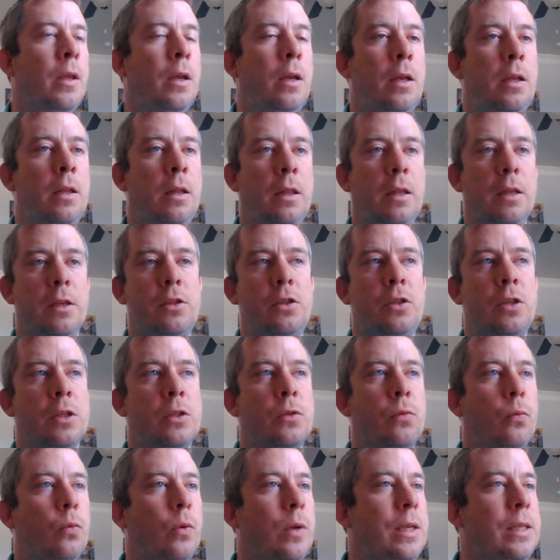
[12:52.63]
And this
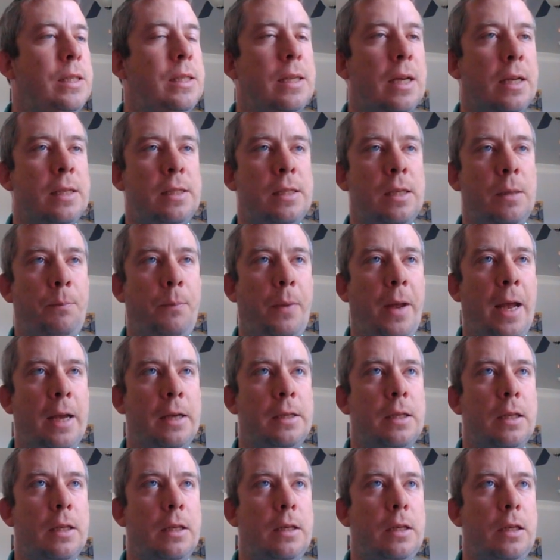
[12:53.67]
just resets it back
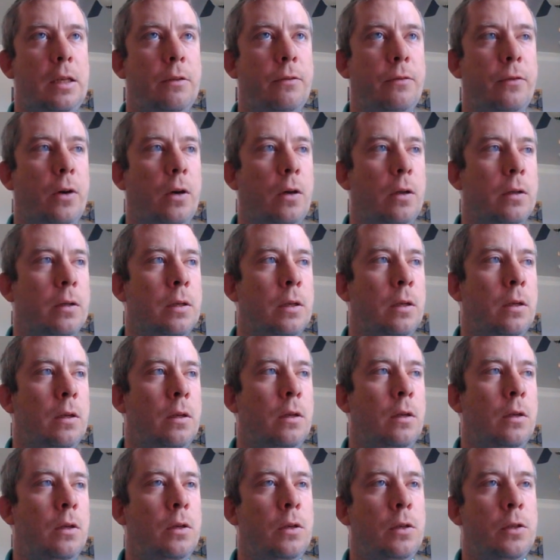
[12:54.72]
to the default.
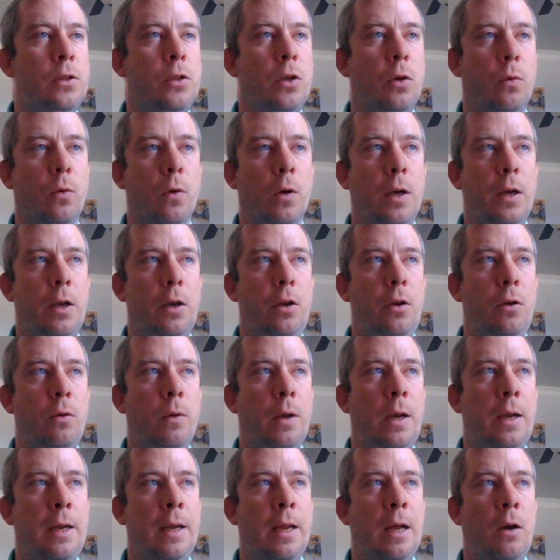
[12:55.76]
So we're in new
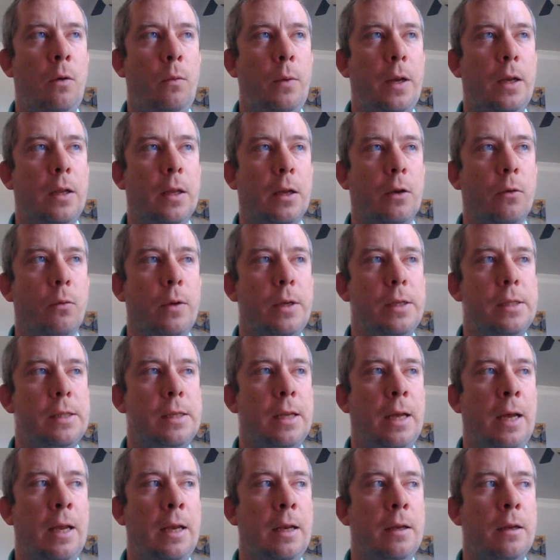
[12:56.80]
right now, we click
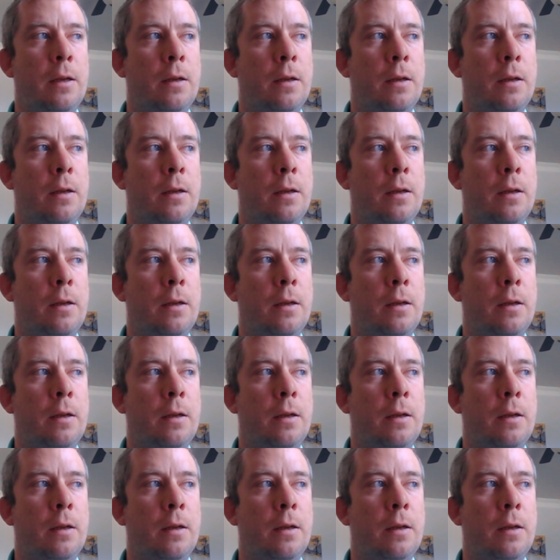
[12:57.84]
reset.